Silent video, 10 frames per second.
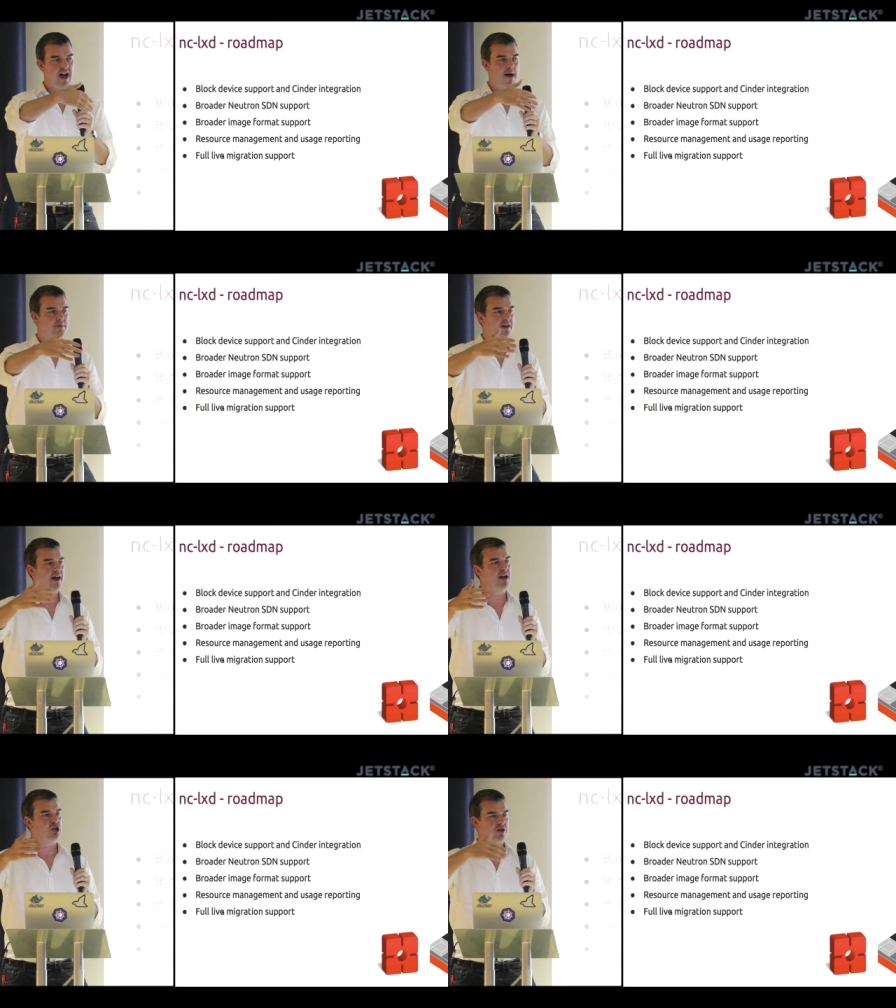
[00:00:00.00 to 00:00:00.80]

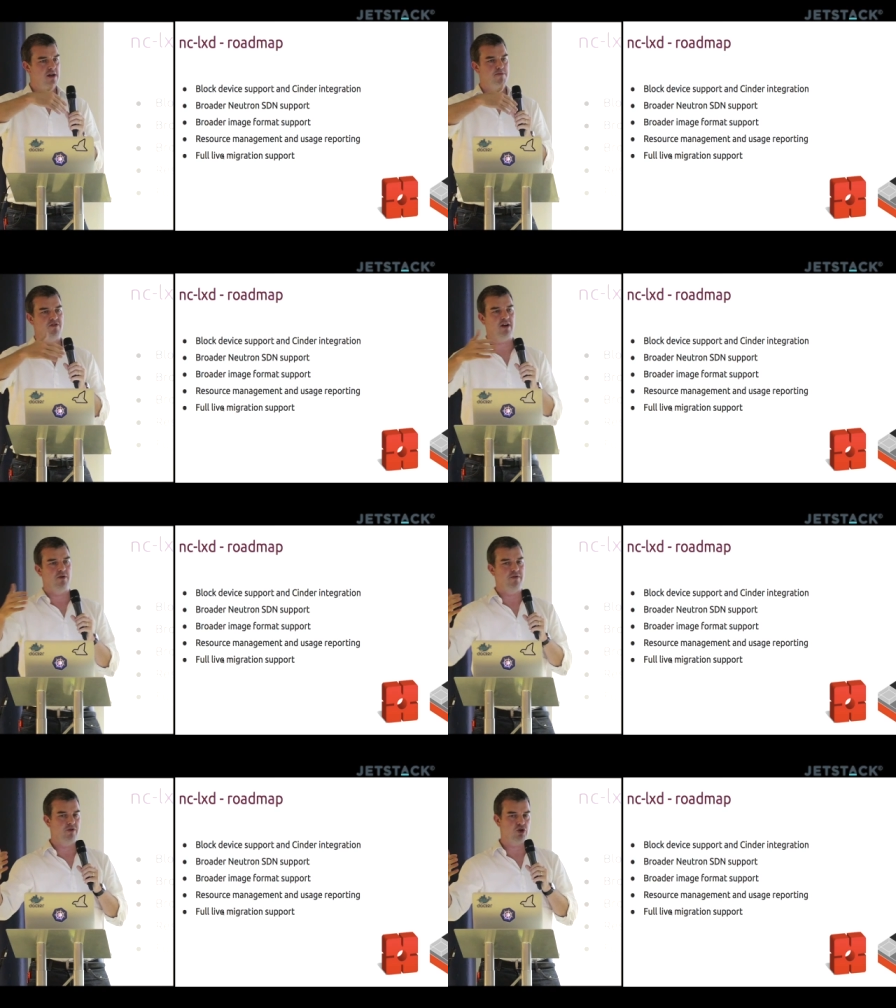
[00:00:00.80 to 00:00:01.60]
application, this
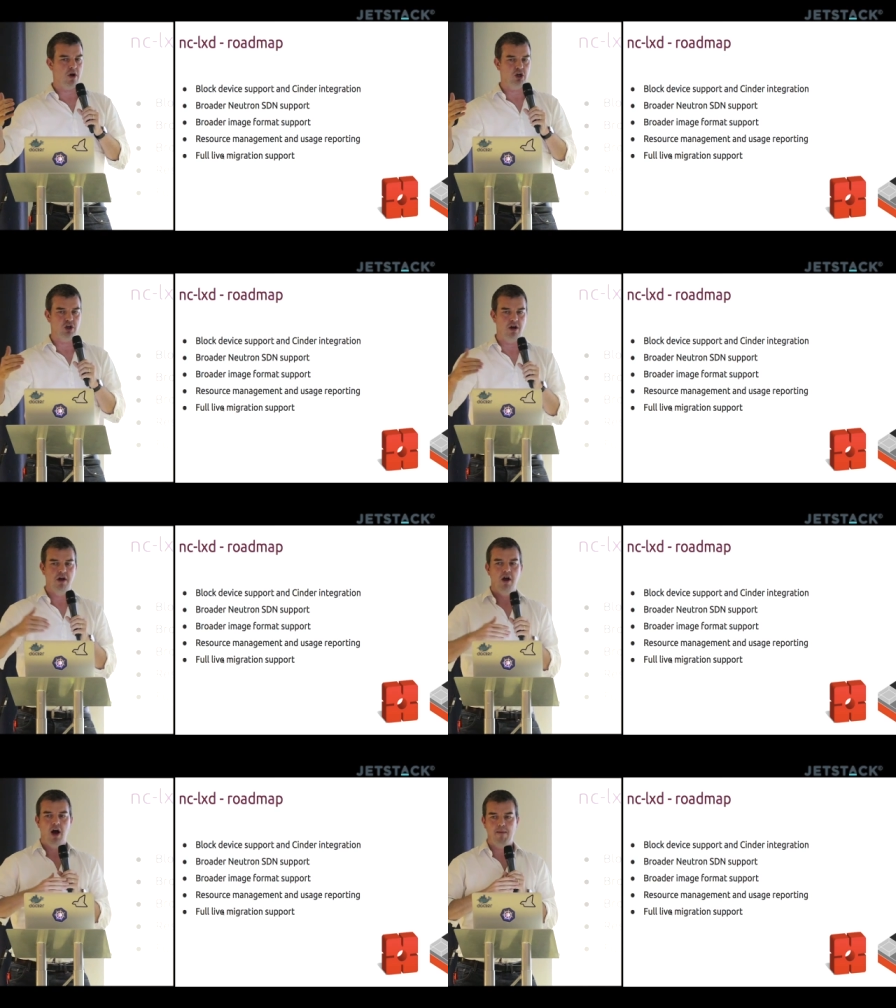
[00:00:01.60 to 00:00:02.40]
particular infrastructure,
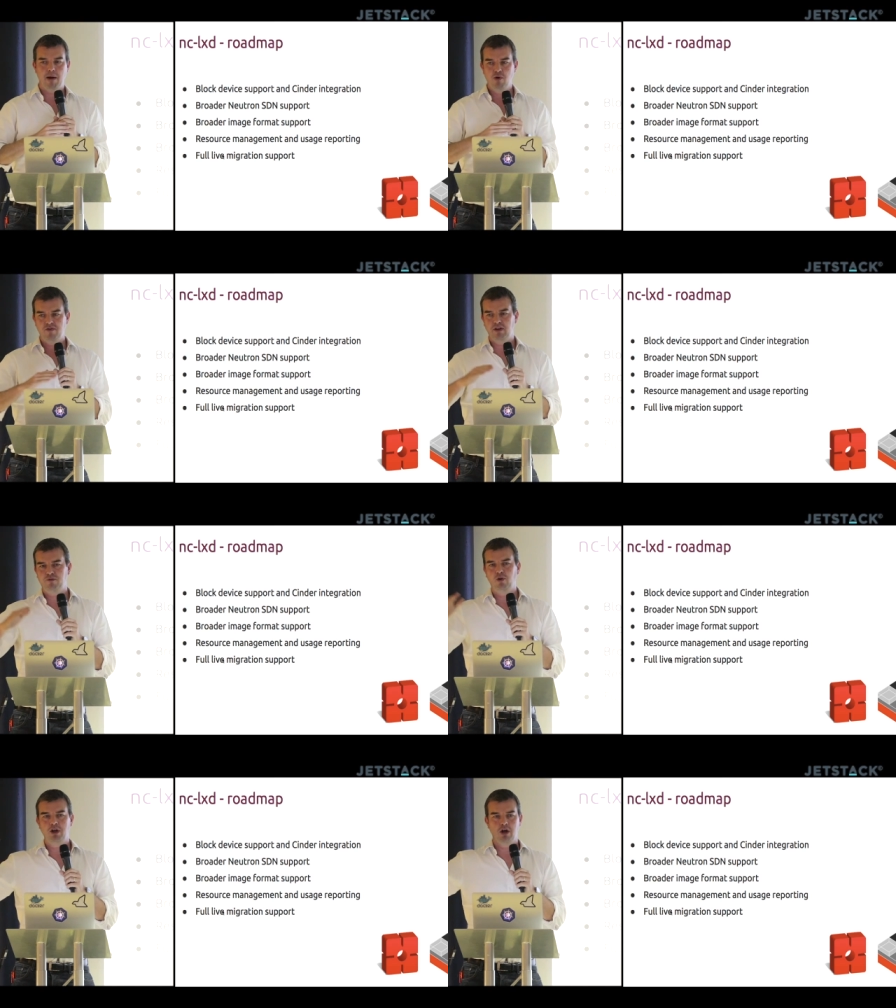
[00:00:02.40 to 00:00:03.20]
am I moving
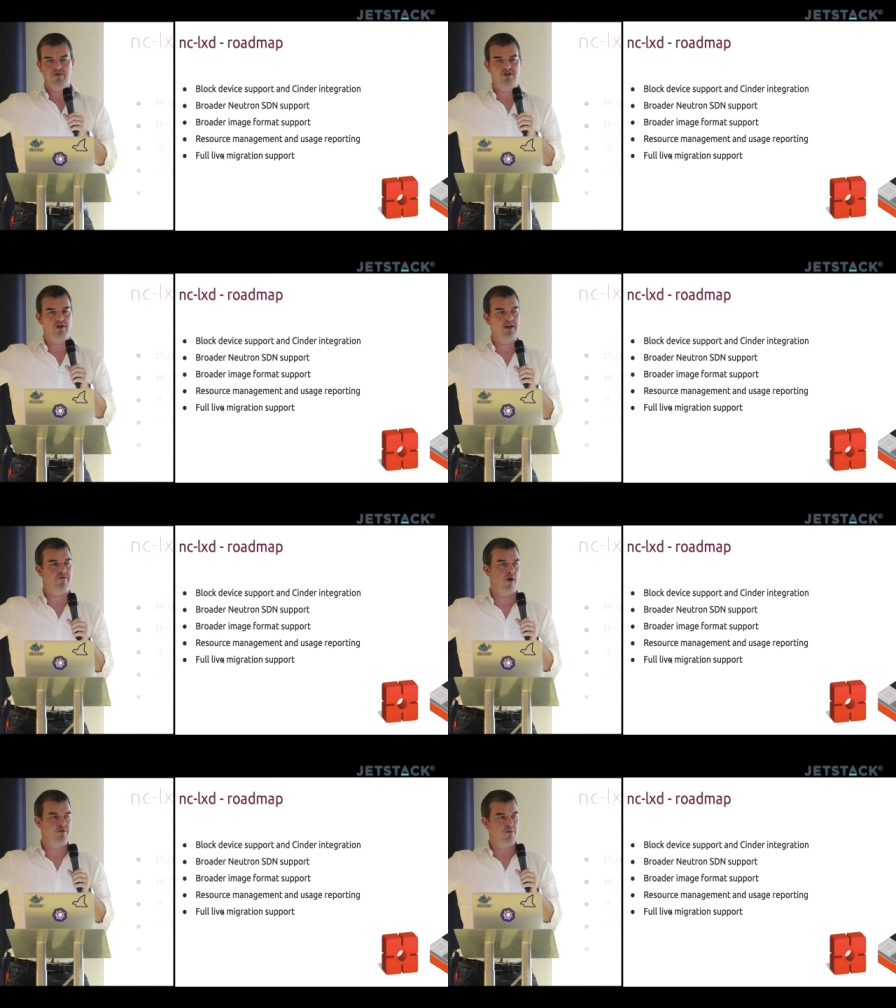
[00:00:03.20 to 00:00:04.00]
fully over to a
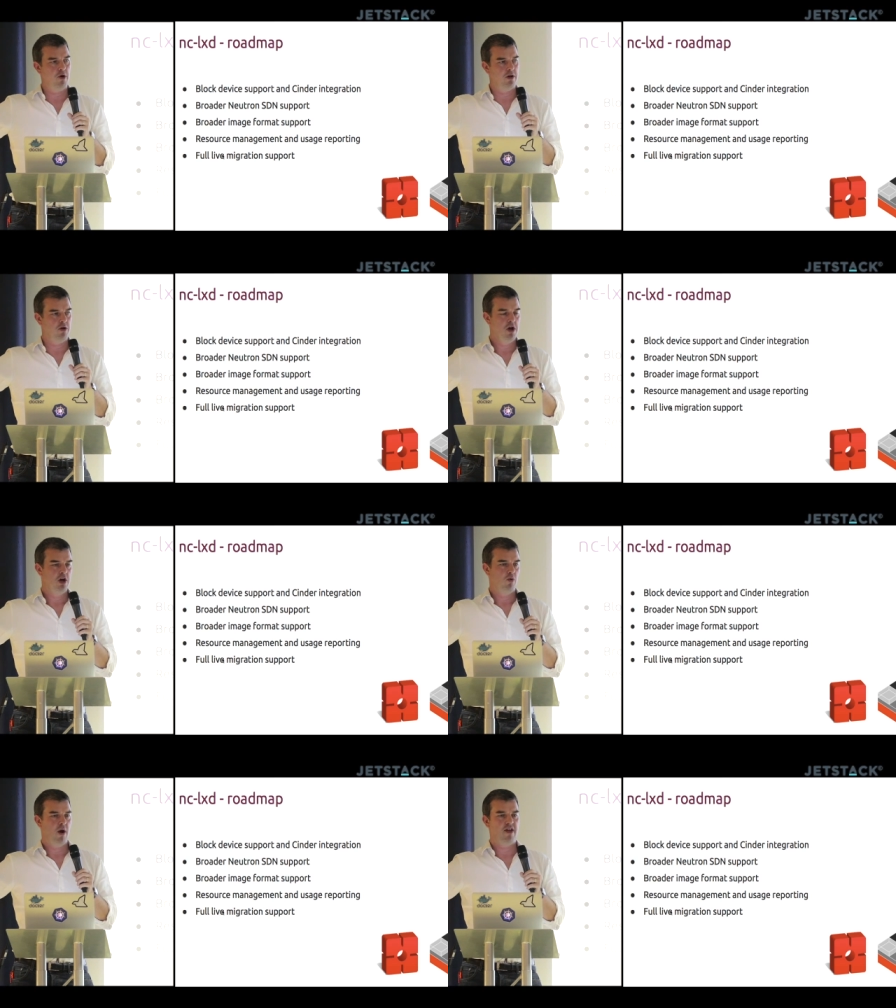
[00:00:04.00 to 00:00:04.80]
DevOps model
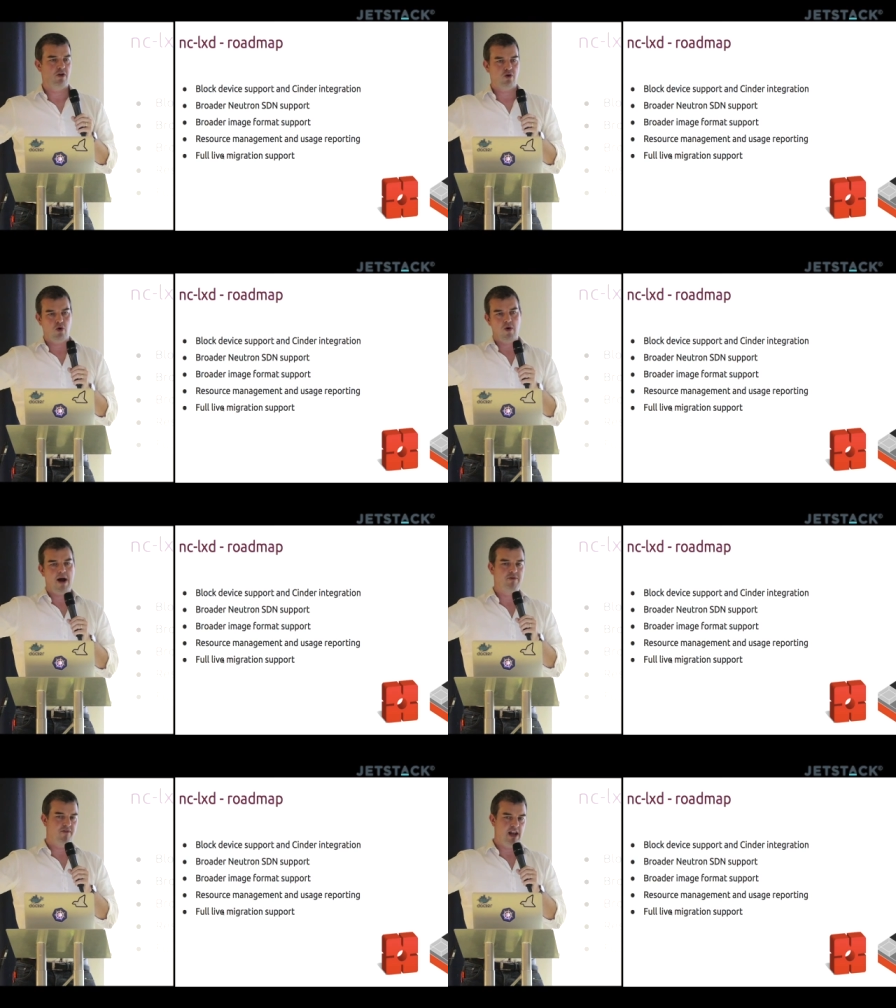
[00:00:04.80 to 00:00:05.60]
where the core
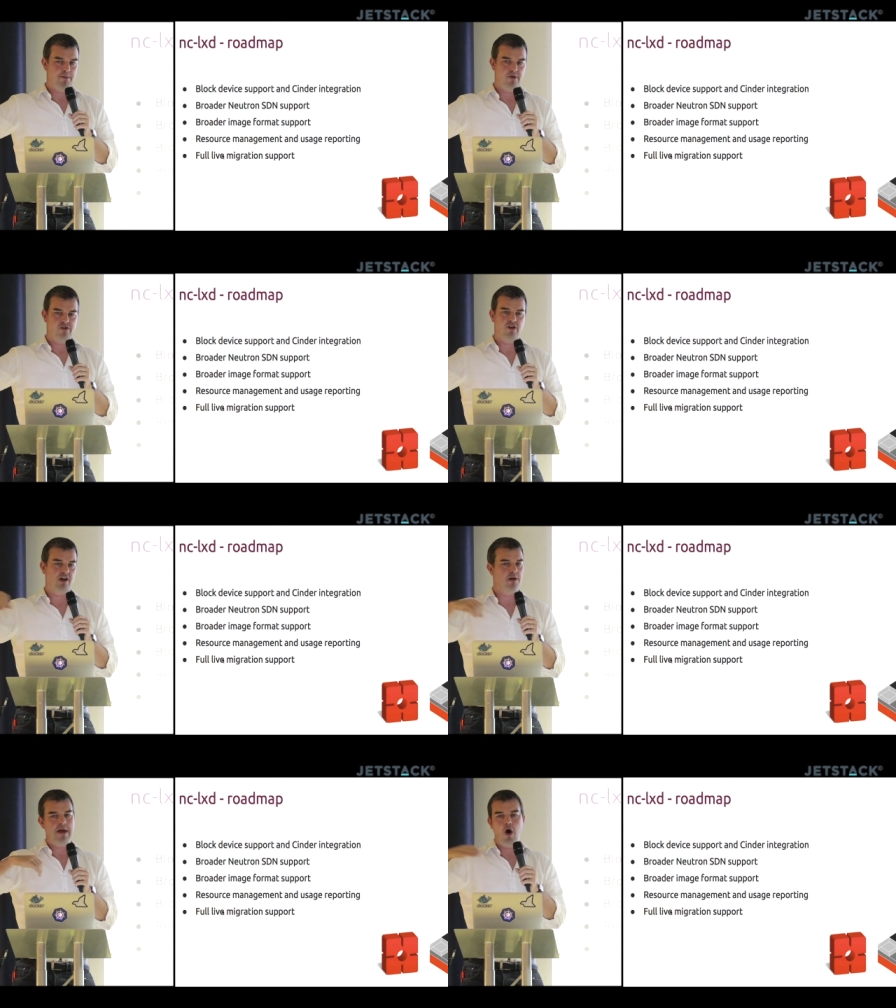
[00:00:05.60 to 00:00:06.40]
app developers are
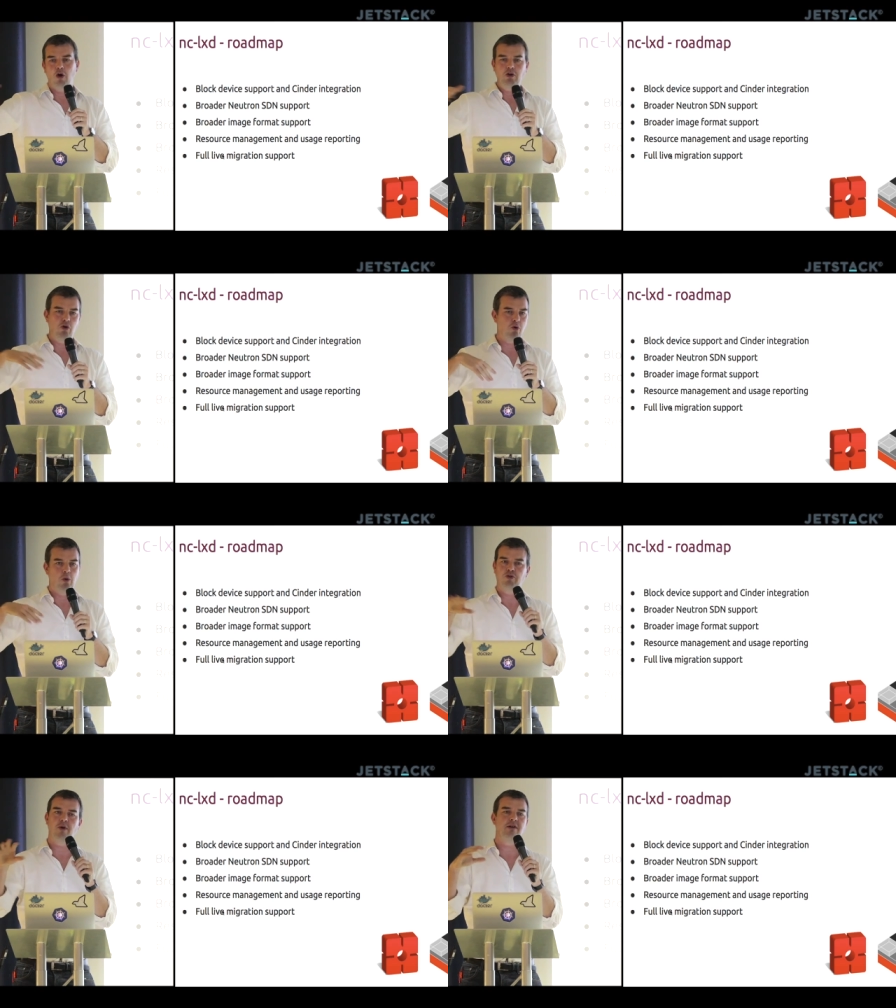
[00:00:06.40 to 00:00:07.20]
going to be on
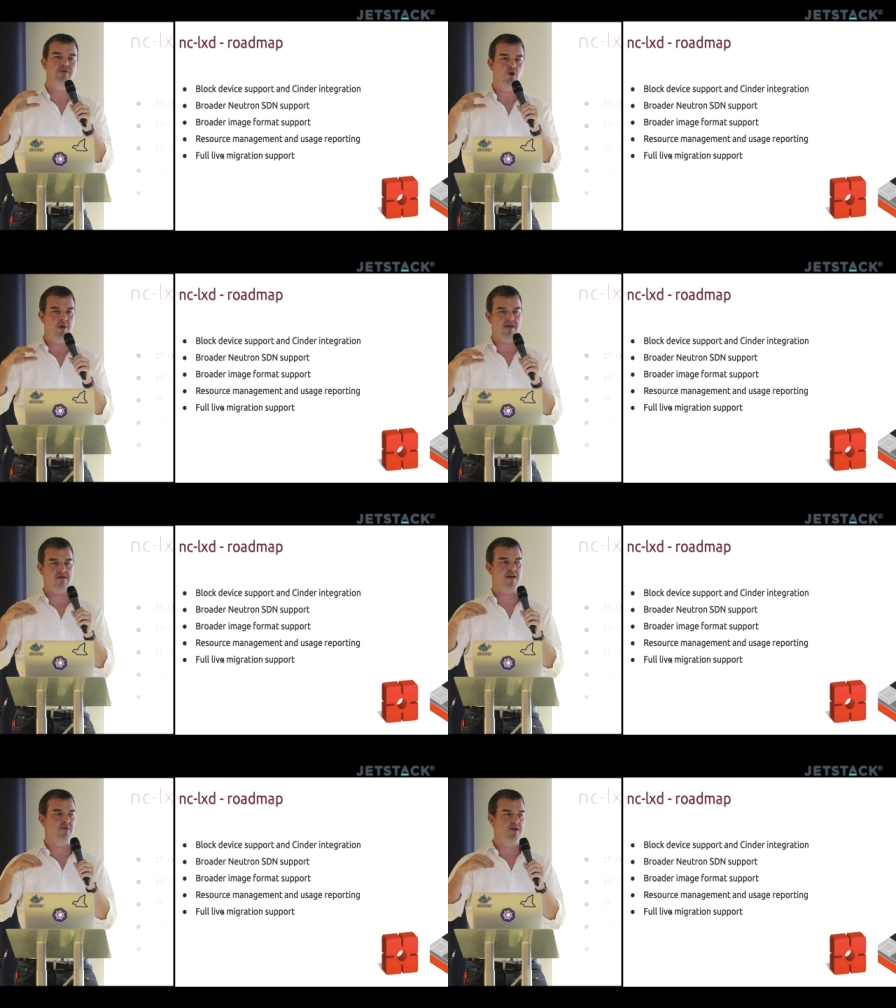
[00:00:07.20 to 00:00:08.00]
call
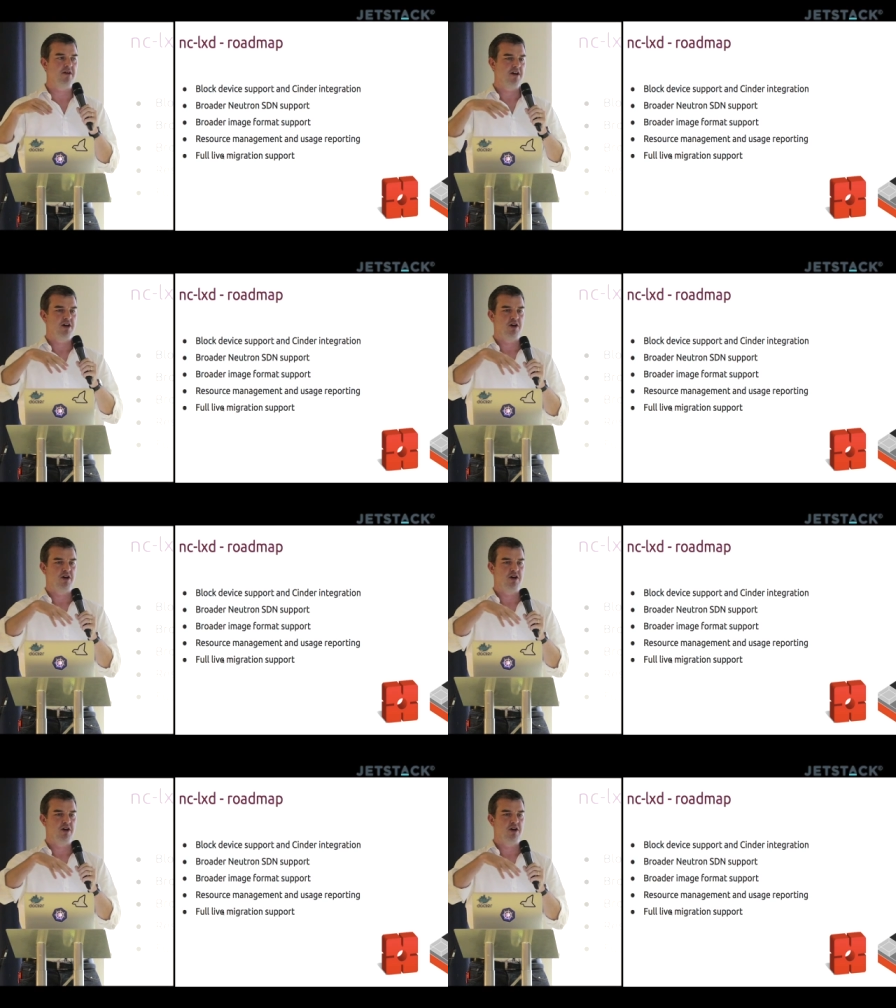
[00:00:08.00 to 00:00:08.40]
24/7